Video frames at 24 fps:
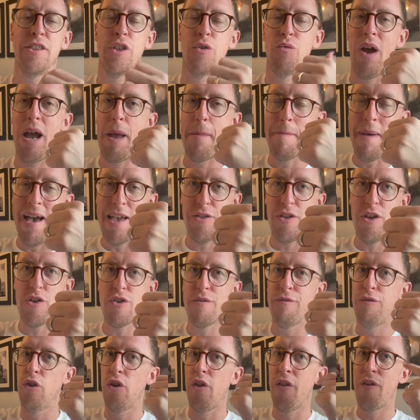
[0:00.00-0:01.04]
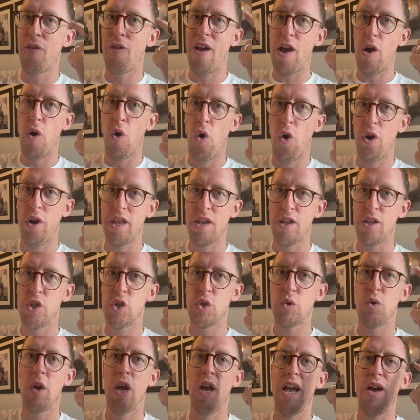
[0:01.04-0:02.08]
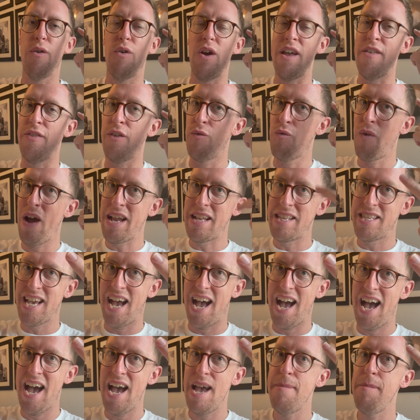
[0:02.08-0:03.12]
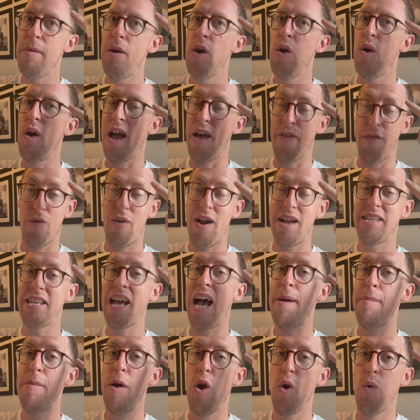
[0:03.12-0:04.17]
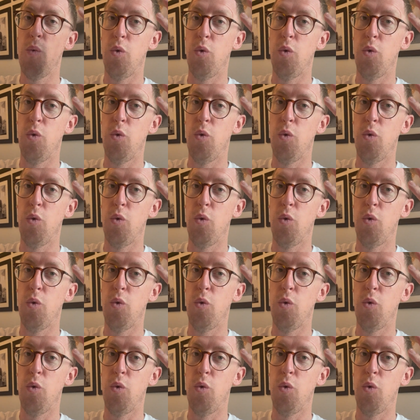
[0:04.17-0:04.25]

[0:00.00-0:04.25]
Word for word: The right message in front of the right audience in the right time, at the right time,